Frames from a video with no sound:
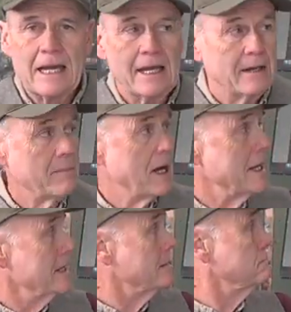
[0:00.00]
and my,
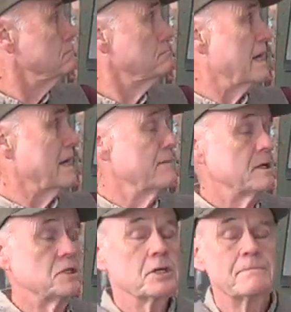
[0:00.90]
uh, my
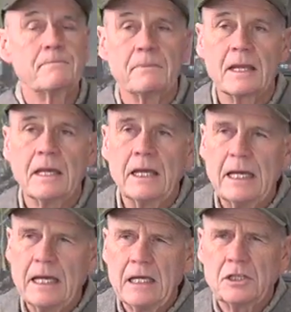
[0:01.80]
image.
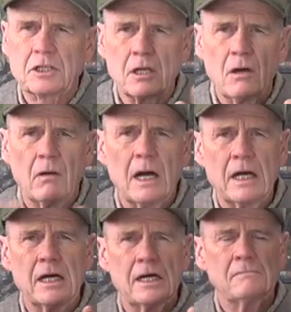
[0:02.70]
So
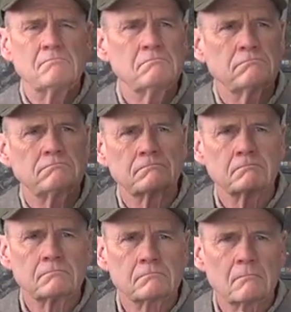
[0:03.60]
um,
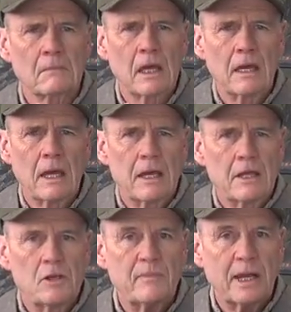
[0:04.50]

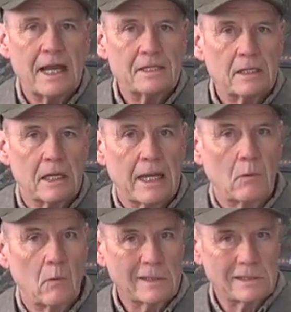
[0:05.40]
you've been asking, like,
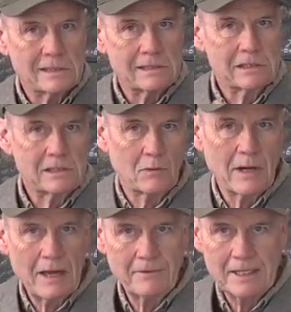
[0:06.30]
what's
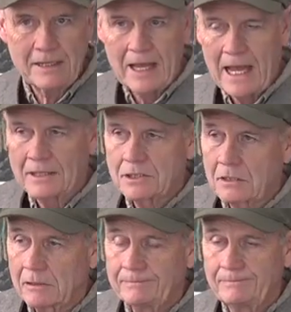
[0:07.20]
surrounding that?
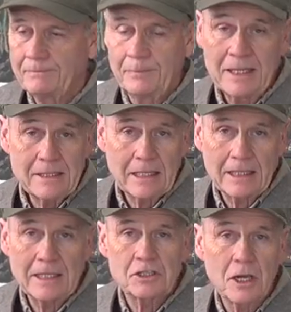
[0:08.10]
So
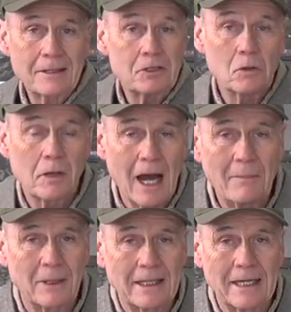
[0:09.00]
basically it's not too
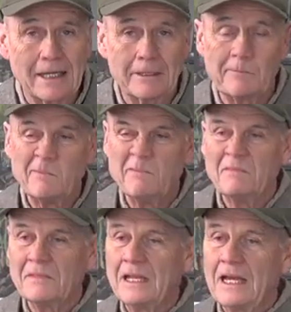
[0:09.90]
complicated.
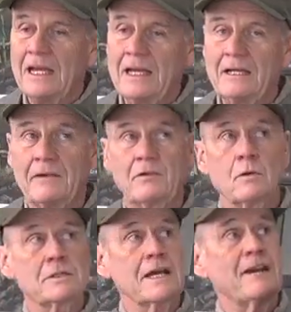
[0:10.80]
And of
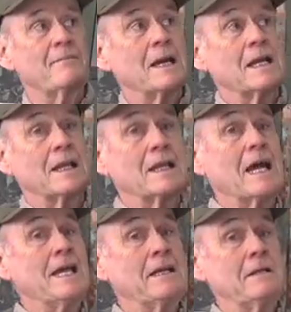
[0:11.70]
course I have my
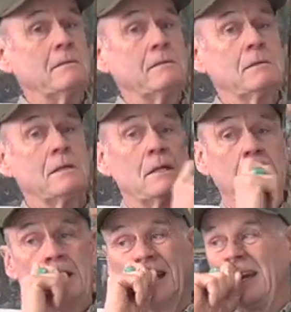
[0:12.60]
lighting,
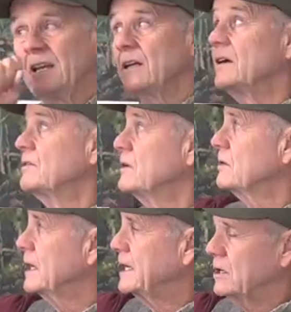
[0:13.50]
and I have another
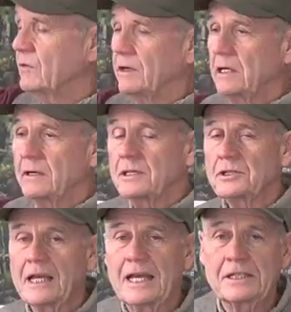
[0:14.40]
lighting over here that you
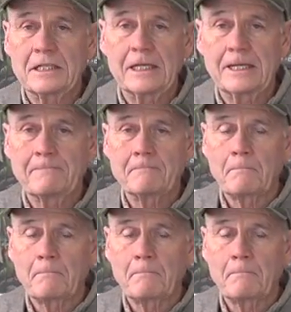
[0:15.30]
can't see,